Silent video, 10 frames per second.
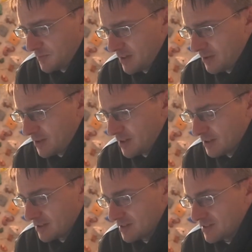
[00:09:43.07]
now when I
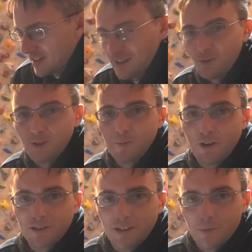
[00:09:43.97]
hit this, and I've only
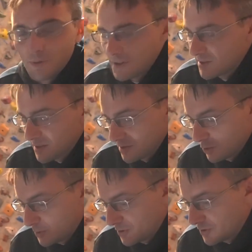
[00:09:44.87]
marked a couple things as
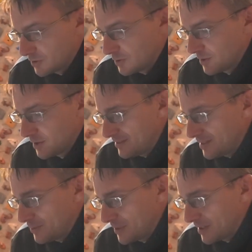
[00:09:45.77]
slopers, so did
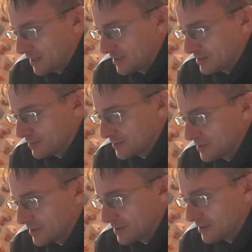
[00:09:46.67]
it pick any slopers?